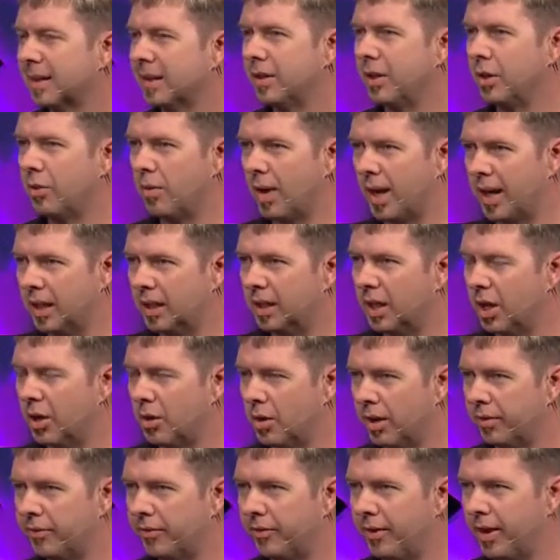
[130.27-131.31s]
They're running low
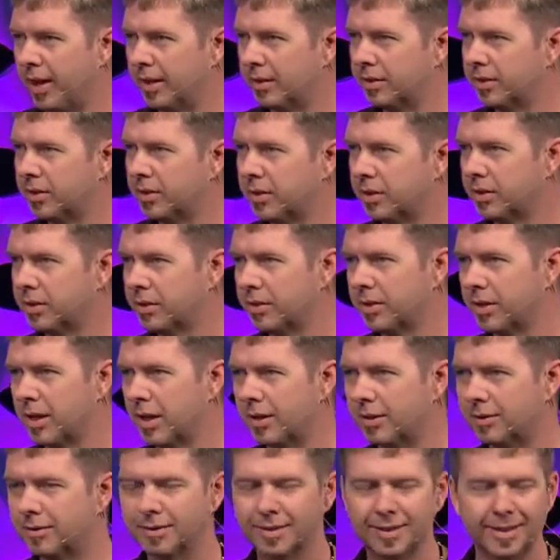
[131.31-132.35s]
on funds.
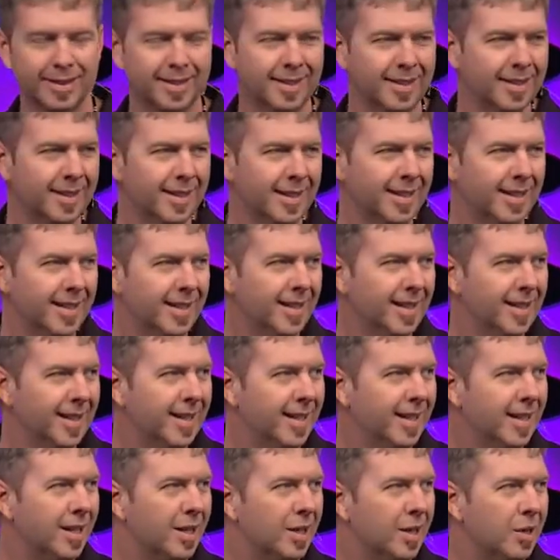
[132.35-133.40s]
So
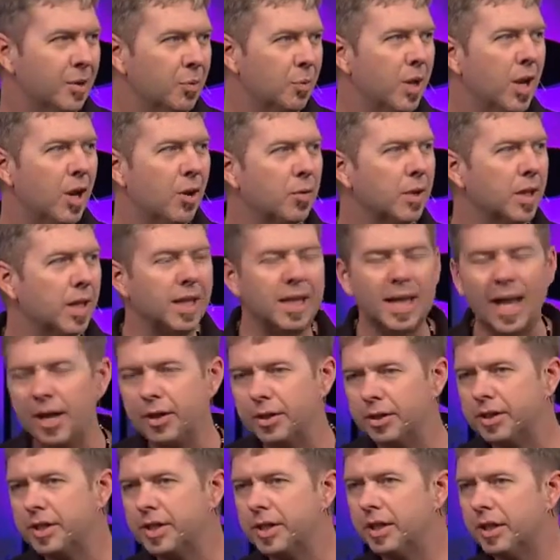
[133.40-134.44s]
we are really glad
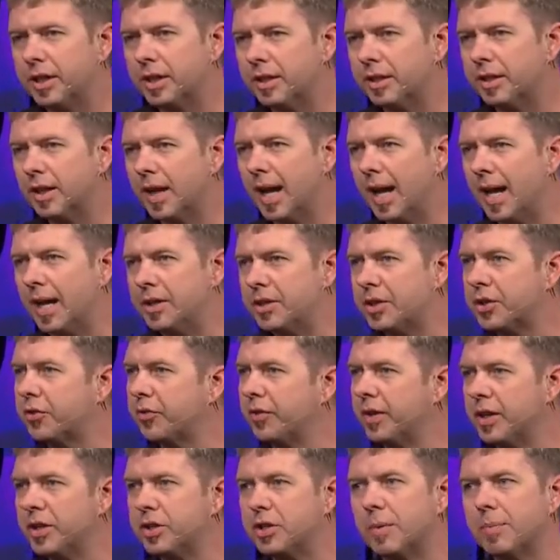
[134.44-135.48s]
you're here. Uh, just
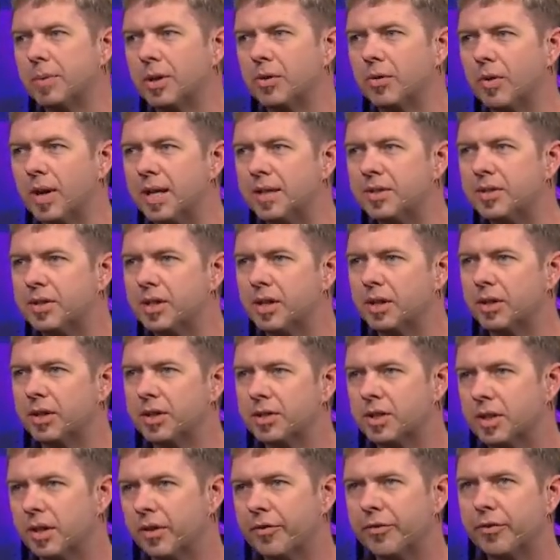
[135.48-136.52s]
finished up a great
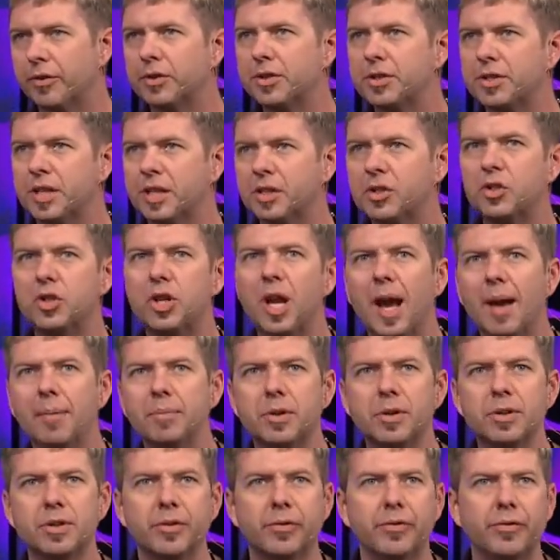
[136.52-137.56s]
series in the first six
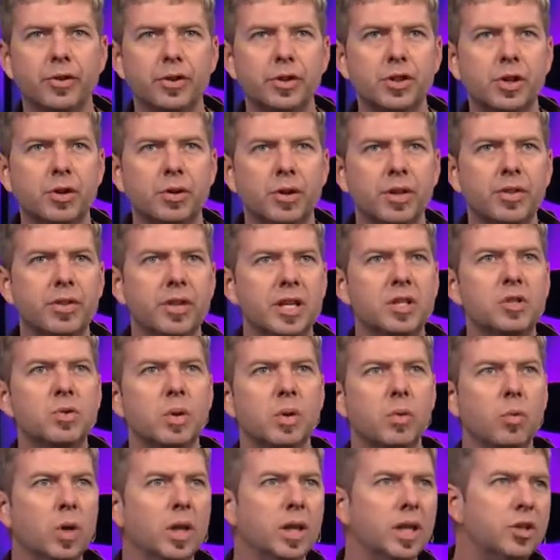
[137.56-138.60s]
chapters of First Corinthians. We
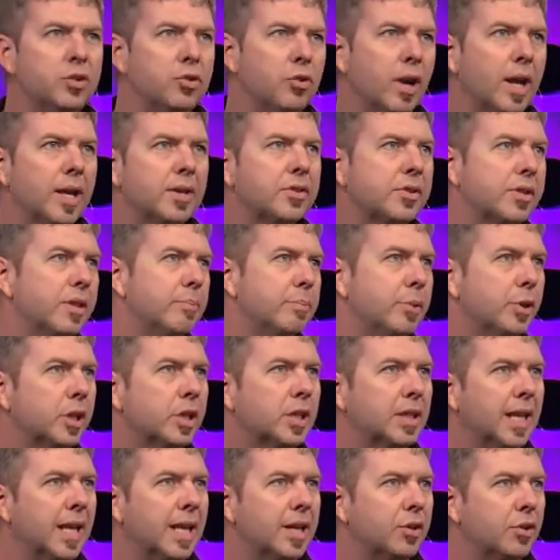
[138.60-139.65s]
will address the
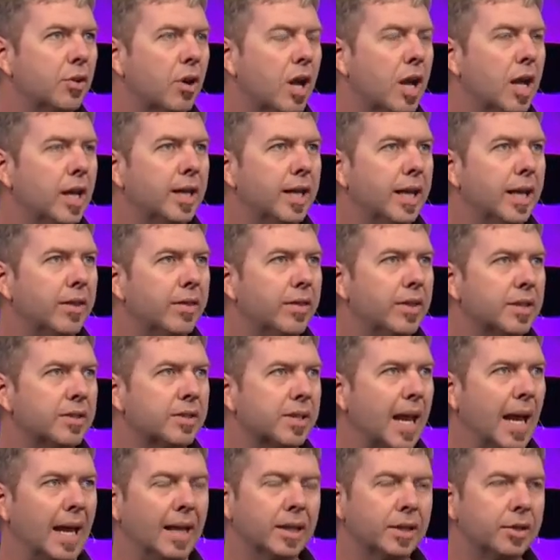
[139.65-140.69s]
book later on in this
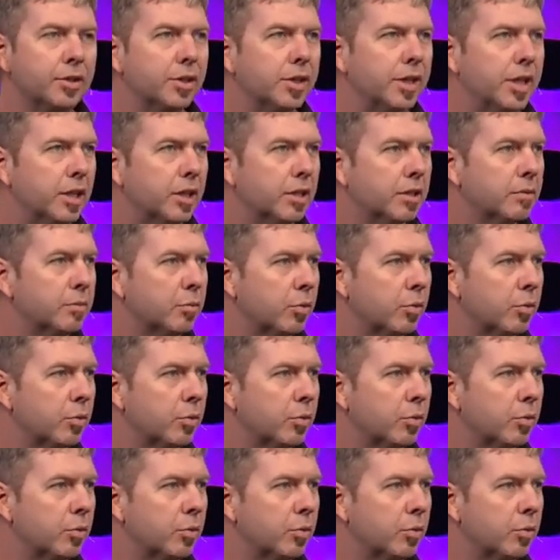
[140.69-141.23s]
calendar year.